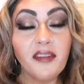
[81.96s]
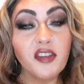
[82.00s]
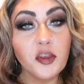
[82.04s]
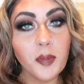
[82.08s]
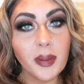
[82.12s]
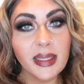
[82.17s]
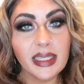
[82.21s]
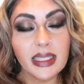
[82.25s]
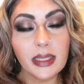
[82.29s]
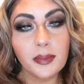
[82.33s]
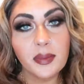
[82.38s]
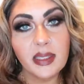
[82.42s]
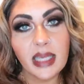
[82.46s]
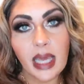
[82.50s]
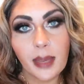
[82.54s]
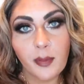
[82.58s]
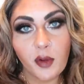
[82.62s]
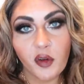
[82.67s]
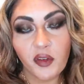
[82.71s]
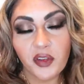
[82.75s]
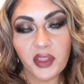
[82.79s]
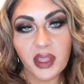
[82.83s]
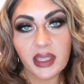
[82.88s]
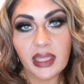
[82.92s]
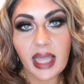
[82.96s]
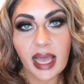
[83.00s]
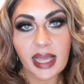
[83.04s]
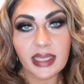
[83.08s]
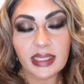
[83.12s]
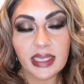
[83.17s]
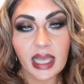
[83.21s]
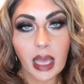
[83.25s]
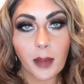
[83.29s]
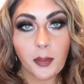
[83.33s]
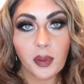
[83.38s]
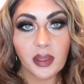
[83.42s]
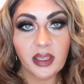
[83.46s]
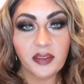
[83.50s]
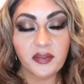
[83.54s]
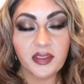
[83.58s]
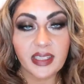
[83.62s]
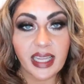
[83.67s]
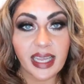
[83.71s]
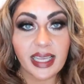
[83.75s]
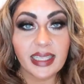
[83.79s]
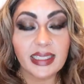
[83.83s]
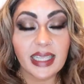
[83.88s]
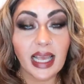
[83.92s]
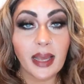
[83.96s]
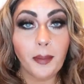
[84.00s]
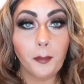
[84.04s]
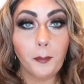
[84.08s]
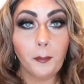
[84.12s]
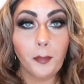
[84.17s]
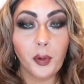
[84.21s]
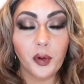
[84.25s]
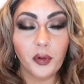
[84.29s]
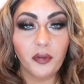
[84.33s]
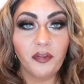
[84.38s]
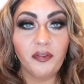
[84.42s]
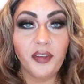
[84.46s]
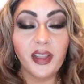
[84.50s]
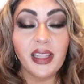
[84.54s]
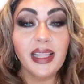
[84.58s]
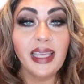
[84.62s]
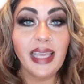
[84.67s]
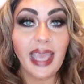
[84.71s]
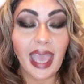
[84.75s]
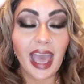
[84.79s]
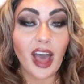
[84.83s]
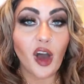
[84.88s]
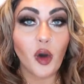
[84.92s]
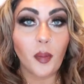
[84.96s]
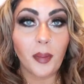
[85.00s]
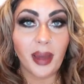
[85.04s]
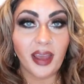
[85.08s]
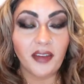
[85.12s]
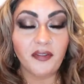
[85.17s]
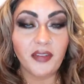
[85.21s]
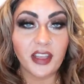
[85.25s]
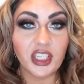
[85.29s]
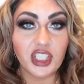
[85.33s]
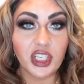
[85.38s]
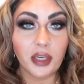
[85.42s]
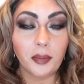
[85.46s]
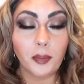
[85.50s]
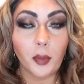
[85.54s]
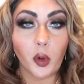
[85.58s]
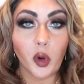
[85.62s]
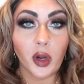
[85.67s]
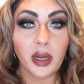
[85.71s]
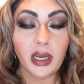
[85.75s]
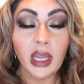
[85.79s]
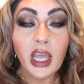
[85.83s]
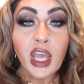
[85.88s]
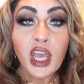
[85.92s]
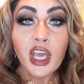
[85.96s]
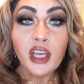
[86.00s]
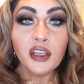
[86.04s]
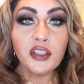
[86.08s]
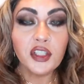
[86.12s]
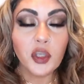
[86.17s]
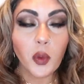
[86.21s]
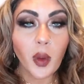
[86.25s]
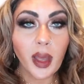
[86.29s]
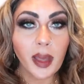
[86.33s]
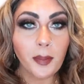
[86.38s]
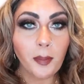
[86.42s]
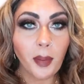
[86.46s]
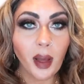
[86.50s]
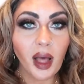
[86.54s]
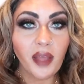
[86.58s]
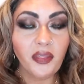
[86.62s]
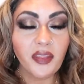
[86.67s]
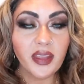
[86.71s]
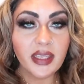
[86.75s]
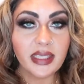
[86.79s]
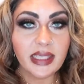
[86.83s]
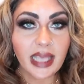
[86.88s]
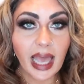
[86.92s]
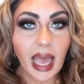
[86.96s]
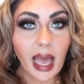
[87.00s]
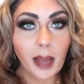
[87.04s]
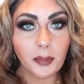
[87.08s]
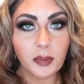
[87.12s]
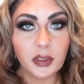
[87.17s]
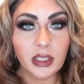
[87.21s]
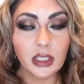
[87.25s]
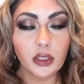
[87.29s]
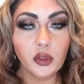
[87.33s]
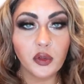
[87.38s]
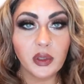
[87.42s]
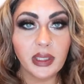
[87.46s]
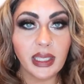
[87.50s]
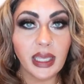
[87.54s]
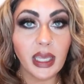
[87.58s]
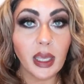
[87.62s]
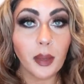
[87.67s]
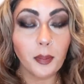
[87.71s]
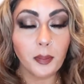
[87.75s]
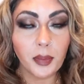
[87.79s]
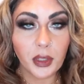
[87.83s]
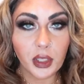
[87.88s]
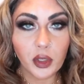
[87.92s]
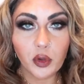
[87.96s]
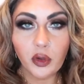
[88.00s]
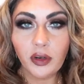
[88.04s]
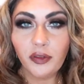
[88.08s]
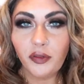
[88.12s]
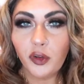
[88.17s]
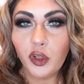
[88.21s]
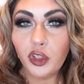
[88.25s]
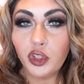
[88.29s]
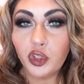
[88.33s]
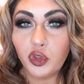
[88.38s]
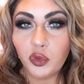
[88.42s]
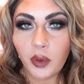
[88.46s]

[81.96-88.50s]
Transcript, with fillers: I've spent some time over the last couple of days filling out my vision board. So I bought this absolutely beautiful